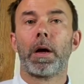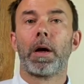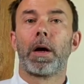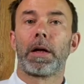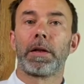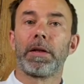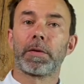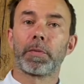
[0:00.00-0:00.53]

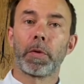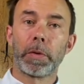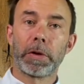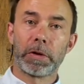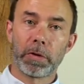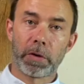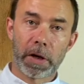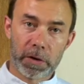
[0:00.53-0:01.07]
At this
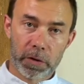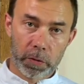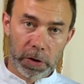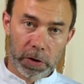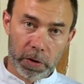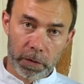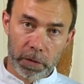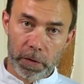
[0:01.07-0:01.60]
moment you can
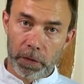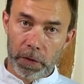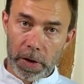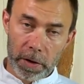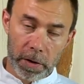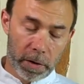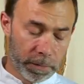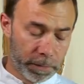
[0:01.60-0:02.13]
switch off the
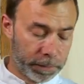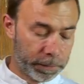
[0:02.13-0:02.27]
fire